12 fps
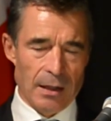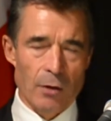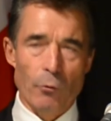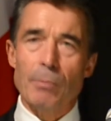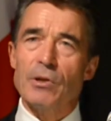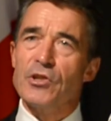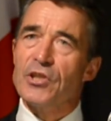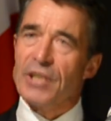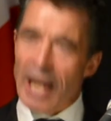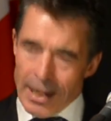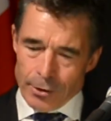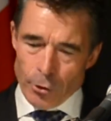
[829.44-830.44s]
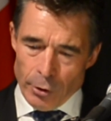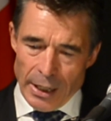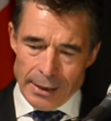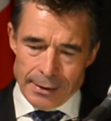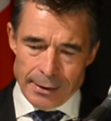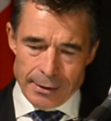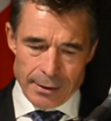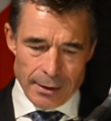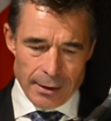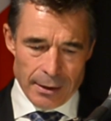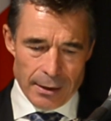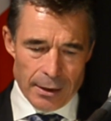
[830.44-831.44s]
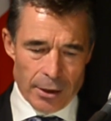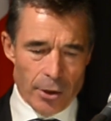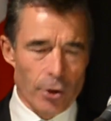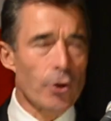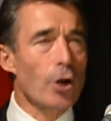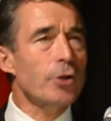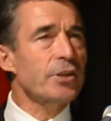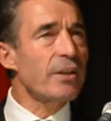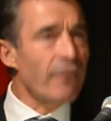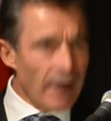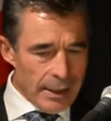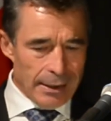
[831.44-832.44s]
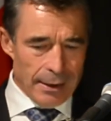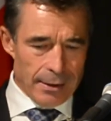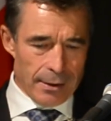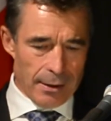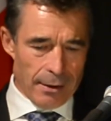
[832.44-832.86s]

We must stand united, not divided.